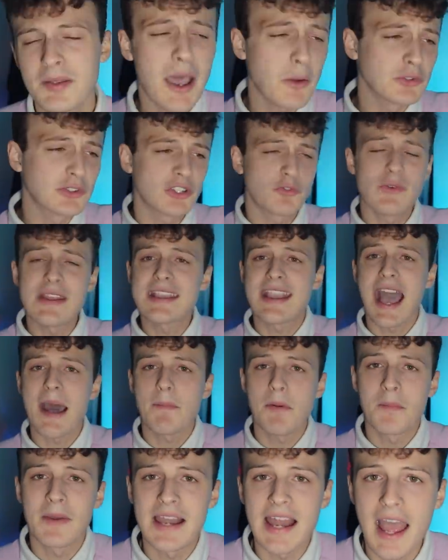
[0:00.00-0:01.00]
that was a
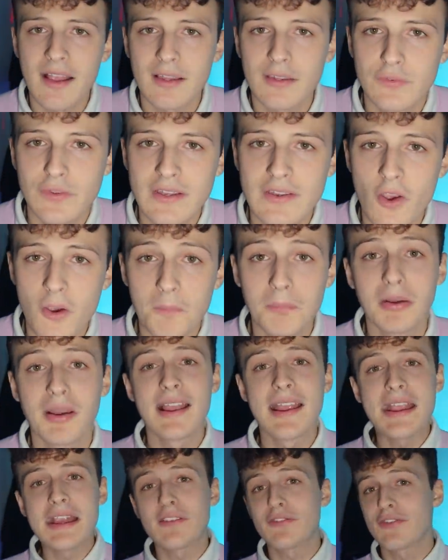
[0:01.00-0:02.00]
recap of my last video.
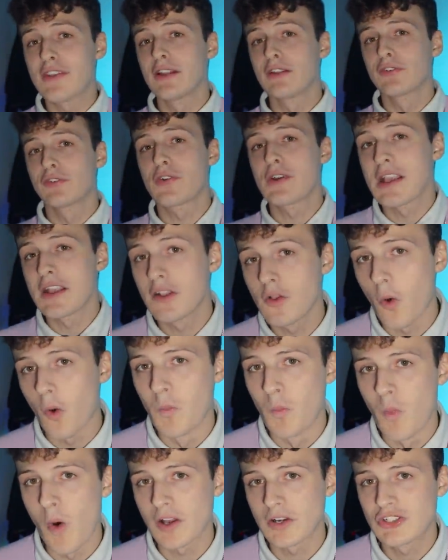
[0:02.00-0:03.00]
Please feel free and go
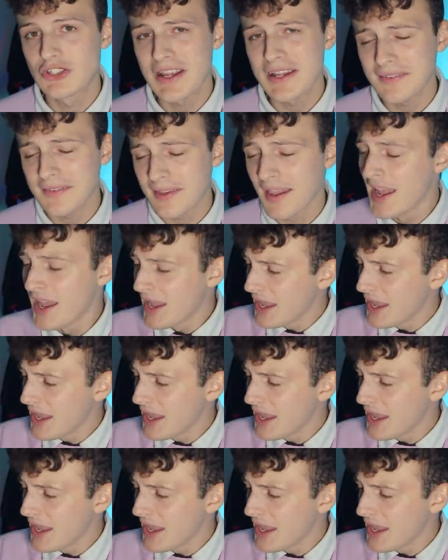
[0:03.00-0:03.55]
and watch it.